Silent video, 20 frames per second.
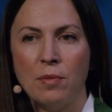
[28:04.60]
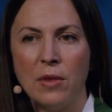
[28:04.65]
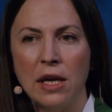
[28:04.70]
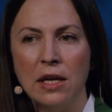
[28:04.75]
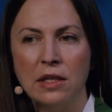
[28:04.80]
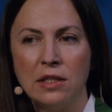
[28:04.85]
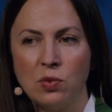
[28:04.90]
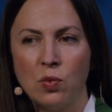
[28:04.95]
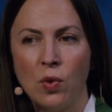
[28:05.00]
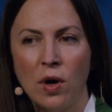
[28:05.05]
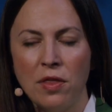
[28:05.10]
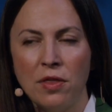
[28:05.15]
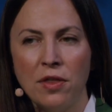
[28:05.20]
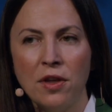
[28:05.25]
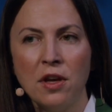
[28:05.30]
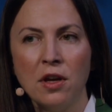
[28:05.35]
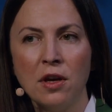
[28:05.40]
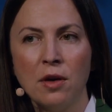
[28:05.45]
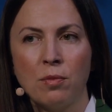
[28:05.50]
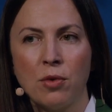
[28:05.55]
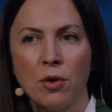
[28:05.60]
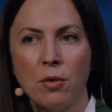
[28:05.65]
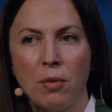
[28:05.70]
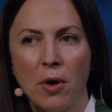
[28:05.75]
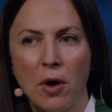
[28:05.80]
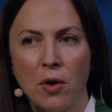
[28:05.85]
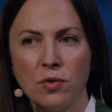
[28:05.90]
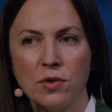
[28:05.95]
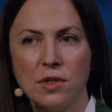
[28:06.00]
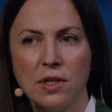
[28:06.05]
It's one thing
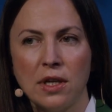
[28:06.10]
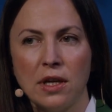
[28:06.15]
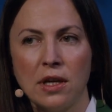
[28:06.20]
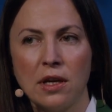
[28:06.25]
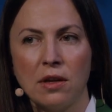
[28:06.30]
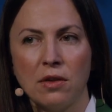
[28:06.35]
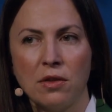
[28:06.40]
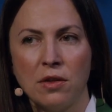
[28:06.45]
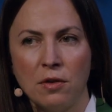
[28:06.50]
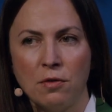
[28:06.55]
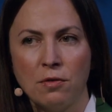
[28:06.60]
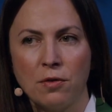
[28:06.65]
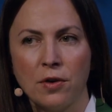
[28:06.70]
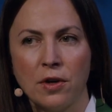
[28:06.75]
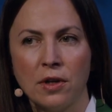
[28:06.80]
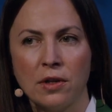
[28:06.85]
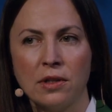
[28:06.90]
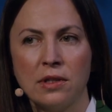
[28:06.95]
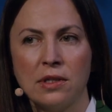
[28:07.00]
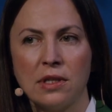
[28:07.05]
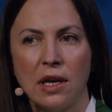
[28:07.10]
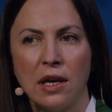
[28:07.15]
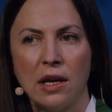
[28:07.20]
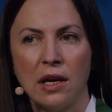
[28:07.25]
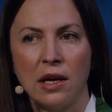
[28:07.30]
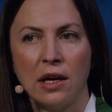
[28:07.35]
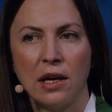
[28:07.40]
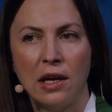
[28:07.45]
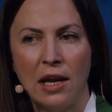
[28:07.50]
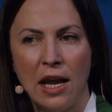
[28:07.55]
proposing different
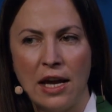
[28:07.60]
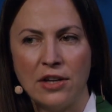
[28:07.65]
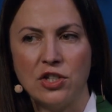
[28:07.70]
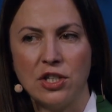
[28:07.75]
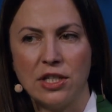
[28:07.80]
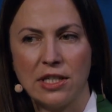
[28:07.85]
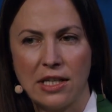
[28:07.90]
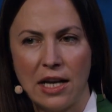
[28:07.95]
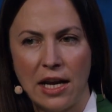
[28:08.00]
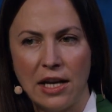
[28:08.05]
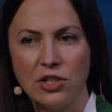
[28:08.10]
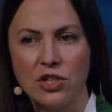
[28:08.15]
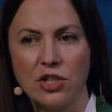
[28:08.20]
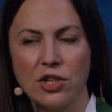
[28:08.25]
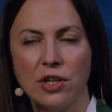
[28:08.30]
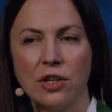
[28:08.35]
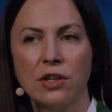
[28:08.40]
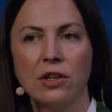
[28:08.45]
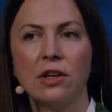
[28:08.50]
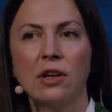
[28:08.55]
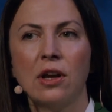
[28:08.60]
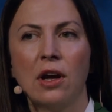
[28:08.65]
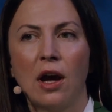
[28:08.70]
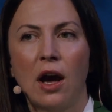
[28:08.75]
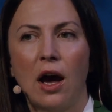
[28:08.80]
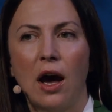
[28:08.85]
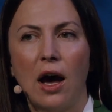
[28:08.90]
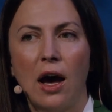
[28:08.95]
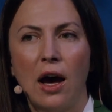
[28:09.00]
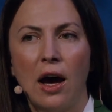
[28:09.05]
legislation.
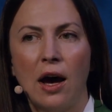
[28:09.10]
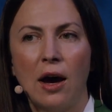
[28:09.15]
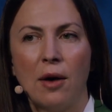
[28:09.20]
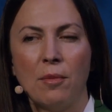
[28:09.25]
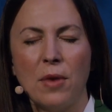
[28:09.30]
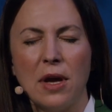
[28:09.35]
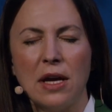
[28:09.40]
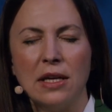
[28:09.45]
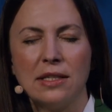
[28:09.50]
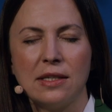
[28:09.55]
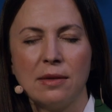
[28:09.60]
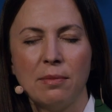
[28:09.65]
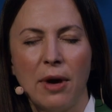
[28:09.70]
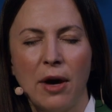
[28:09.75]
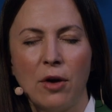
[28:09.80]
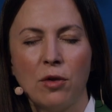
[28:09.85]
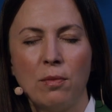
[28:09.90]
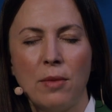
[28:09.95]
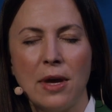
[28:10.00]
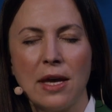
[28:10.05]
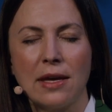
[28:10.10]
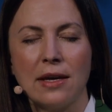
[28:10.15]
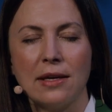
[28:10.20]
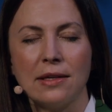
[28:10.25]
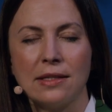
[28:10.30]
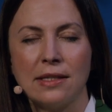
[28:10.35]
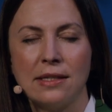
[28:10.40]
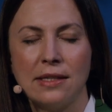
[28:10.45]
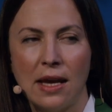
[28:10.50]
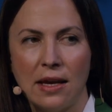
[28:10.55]
It's about
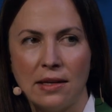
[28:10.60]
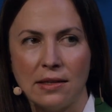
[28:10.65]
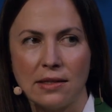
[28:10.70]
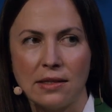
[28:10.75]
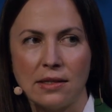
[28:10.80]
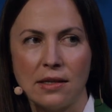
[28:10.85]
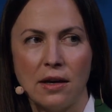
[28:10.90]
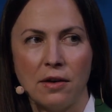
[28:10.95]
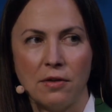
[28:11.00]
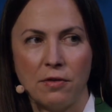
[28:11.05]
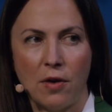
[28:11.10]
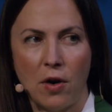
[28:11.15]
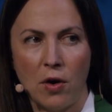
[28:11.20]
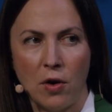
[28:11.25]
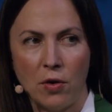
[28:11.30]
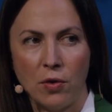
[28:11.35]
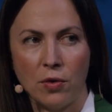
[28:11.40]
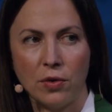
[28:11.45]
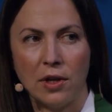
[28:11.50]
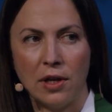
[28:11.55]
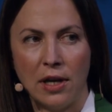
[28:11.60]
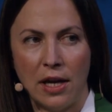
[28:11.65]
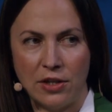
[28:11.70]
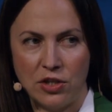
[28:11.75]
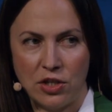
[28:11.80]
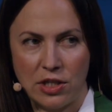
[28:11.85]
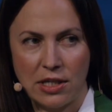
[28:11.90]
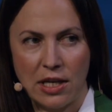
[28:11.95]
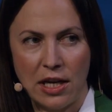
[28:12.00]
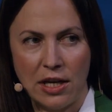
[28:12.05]
making sense of all the
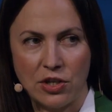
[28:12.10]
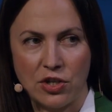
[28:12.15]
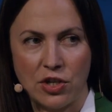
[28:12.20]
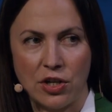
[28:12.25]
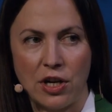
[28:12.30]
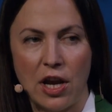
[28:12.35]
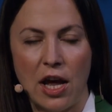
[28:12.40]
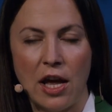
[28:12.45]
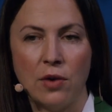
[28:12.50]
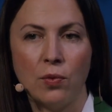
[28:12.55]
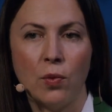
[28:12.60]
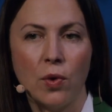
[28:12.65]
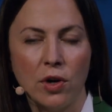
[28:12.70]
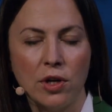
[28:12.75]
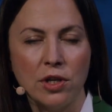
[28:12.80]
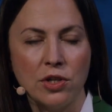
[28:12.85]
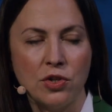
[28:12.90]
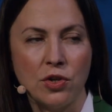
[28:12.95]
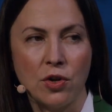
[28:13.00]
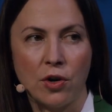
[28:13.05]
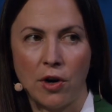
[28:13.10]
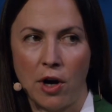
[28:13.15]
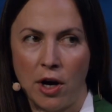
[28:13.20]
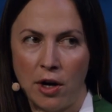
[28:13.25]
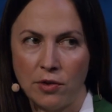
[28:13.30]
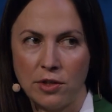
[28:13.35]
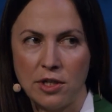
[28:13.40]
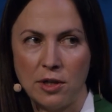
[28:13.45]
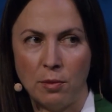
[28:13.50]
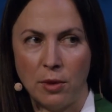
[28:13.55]
legislation and what is your
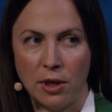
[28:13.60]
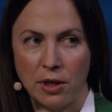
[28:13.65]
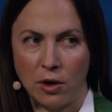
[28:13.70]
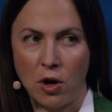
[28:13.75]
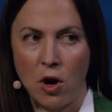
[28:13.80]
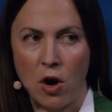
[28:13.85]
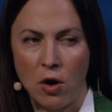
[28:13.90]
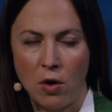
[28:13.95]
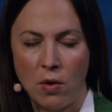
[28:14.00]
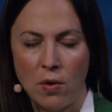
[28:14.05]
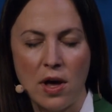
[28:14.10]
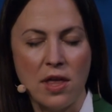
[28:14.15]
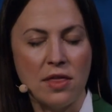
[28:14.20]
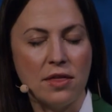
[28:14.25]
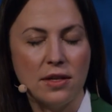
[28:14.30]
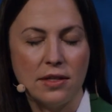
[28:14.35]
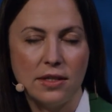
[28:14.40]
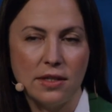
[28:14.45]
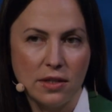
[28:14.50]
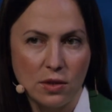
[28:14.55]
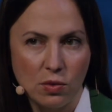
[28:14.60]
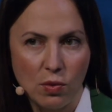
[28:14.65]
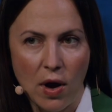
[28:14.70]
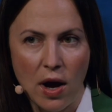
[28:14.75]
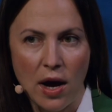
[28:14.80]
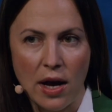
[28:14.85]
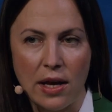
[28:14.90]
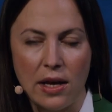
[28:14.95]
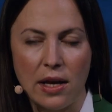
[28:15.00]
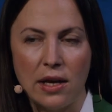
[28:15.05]
ultimate goal. And this is
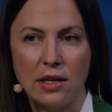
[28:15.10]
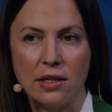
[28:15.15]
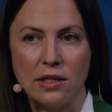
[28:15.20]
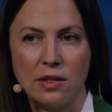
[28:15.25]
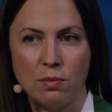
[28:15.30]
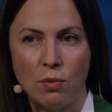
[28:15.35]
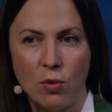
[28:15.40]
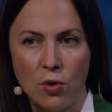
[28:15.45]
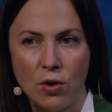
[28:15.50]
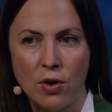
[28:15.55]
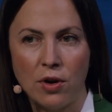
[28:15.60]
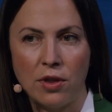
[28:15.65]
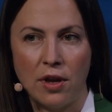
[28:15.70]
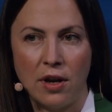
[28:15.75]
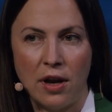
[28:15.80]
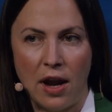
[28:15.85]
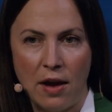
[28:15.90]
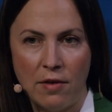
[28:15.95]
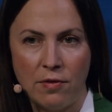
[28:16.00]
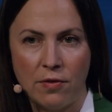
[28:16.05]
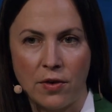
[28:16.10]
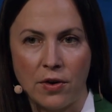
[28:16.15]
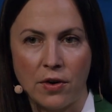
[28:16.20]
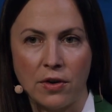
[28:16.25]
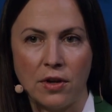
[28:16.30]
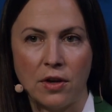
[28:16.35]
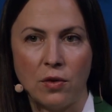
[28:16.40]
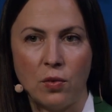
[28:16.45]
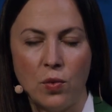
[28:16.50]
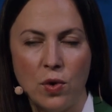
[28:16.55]
why it is more than ever
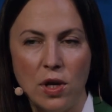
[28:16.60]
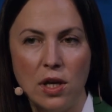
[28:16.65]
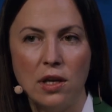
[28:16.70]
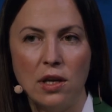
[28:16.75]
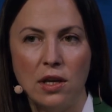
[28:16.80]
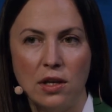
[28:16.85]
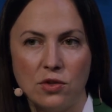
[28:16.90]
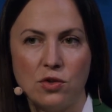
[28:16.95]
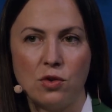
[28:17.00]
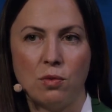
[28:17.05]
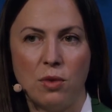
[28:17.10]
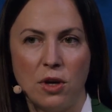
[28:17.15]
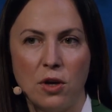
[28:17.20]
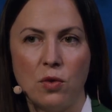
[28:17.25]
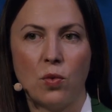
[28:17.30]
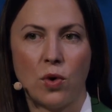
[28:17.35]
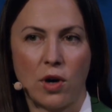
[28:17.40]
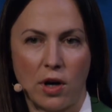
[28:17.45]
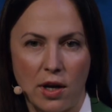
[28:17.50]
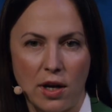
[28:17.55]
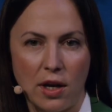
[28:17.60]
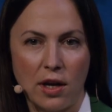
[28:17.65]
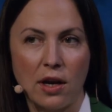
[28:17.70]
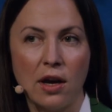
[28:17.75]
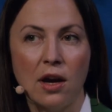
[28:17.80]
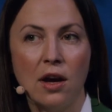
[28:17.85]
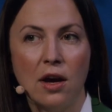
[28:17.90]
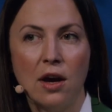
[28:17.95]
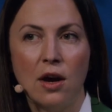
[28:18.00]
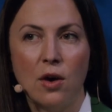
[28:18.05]
that we need to be working
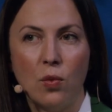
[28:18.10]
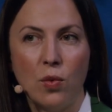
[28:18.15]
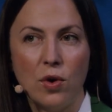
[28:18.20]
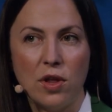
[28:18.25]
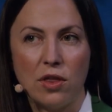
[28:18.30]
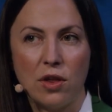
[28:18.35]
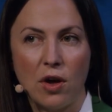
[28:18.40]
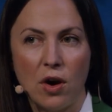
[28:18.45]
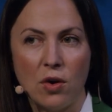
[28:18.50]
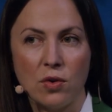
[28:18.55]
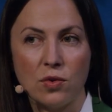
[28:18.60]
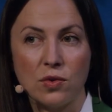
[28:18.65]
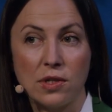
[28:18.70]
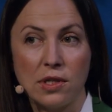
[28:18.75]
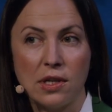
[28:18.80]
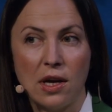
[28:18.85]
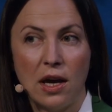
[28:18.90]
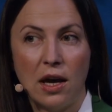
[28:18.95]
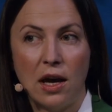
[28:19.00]
with those